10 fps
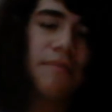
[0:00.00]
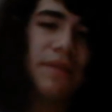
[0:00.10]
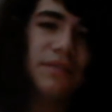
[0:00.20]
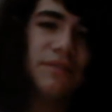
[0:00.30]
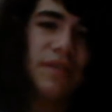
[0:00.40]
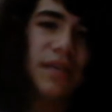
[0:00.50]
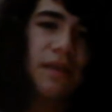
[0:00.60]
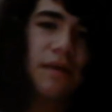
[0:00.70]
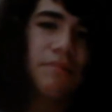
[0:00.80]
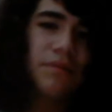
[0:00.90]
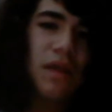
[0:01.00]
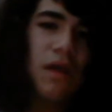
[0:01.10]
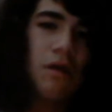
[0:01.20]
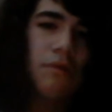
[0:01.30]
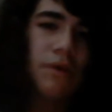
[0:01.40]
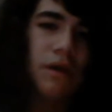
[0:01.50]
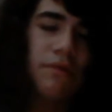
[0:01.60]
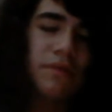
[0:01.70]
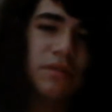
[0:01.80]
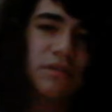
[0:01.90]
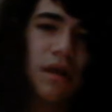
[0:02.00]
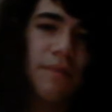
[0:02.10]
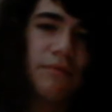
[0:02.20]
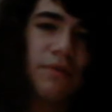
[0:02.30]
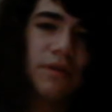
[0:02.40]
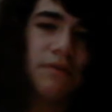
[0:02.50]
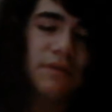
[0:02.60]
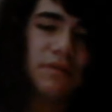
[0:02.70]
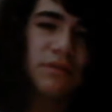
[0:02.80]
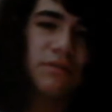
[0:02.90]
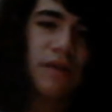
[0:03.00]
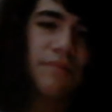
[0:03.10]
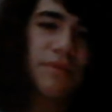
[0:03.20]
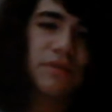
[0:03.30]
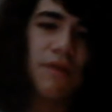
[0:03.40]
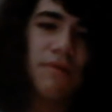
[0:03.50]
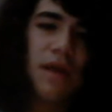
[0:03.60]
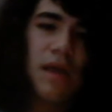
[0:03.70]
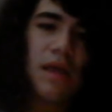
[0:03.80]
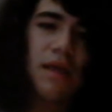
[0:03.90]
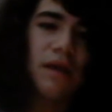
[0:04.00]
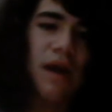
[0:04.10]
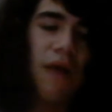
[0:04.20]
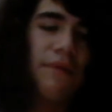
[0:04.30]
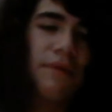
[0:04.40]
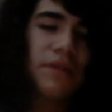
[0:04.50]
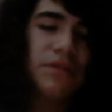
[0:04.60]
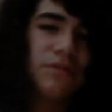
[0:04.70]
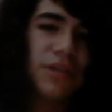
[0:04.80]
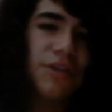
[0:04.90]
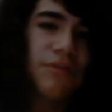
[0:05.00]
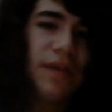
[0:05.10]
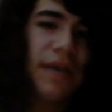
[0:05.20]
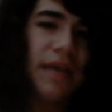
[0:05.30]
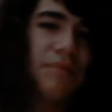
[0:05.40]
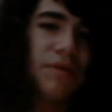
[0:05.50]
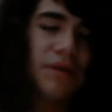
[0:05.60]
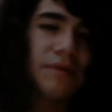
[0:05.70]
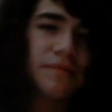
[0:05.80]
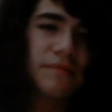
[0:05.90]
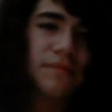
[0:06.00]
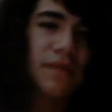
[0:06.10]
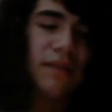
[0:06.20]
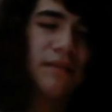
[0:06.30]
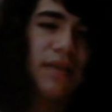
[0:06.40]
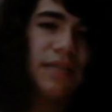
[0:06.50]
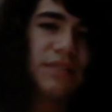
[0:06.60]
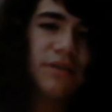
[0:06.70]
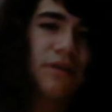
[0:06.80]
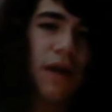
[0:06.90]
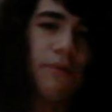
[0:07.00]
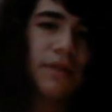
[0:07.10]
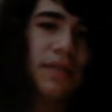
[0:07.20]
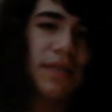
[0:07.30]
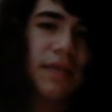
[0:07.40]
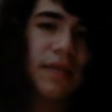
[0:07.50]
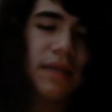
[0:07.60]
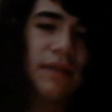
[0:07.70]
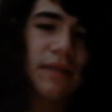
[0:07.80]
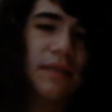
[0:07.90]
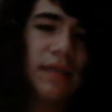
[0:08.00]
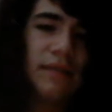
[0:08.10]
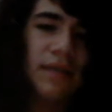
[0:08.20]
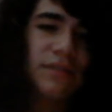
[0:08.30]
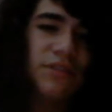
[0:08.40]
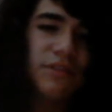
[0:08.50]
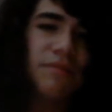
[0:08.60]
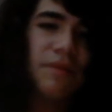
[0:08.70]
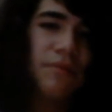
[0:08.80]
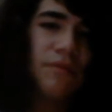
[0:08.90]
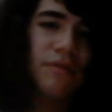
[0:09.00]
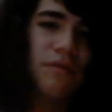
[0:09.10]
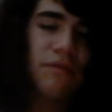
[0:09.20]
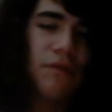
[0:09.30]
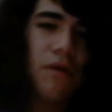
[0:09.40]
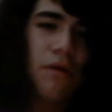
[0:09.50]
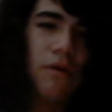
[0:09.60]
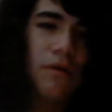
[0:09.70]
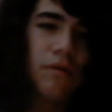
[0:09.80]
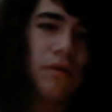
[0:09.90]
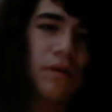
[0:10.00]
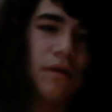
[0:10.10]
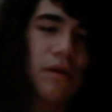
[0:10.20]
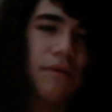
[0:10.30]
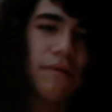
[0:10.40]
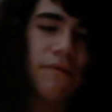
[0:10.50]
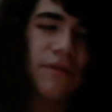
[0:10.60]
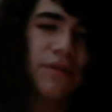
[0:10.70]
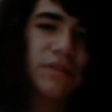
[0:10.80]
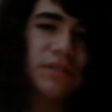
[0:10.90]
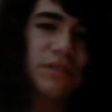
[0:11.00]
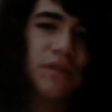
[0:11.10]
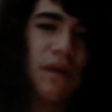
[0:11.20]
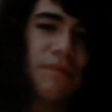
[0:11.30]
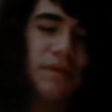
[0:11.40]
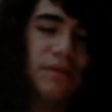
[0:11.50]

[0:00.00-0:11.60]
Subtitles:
me to hit up 100 subscribers, I would want to do a QA, but not until you people first. I